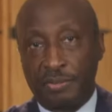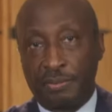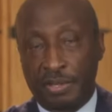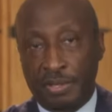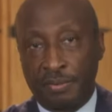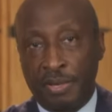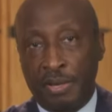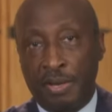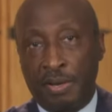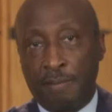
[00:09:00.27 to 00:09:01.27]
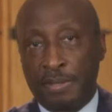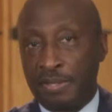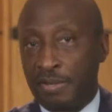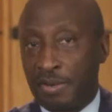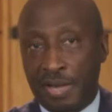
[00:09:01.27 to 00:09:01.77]
of the world. But
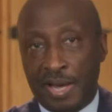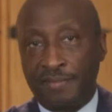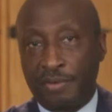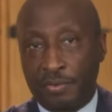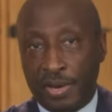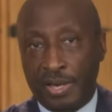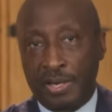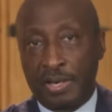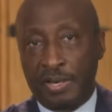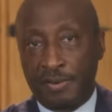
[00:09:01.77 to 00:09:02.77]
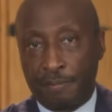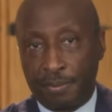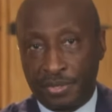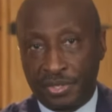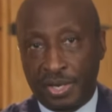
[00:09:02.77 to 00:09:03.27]
there are a lot of great
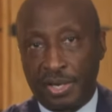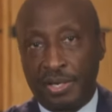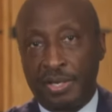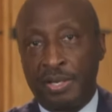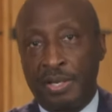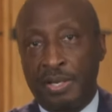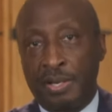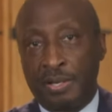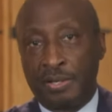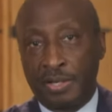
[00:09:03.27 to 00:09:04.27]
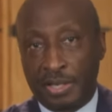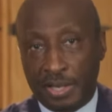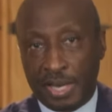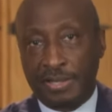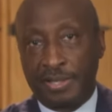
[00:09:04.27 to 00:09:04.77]
unappreciated,
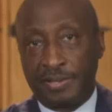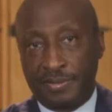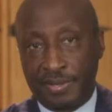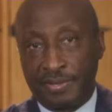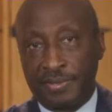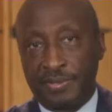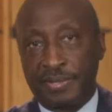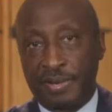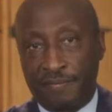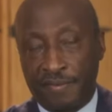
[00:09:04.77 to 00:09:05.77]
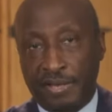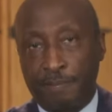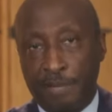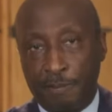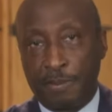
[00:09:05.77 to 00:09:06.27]
neglected diseases that
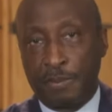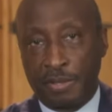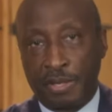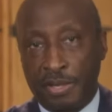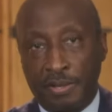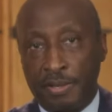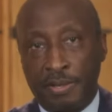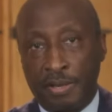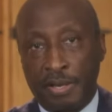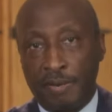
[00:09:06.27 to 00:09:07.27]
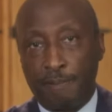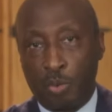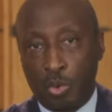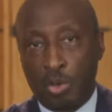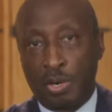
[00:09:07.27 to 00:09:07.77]
affect people in
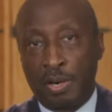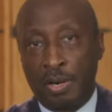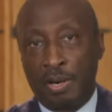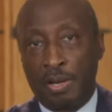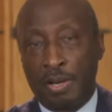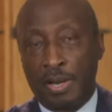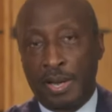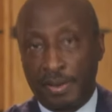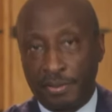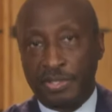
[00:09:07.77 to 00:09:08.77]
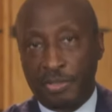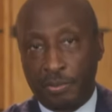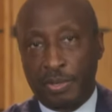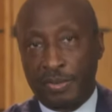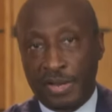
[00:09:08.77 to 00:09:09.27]
poor areas of the
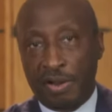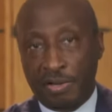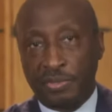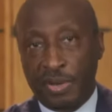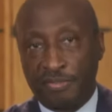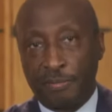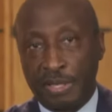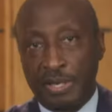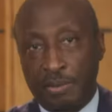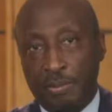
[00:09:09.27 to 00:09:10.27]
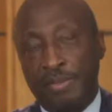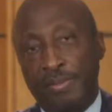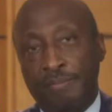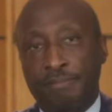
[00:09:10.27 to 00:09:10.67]
world that also have to be dealt with.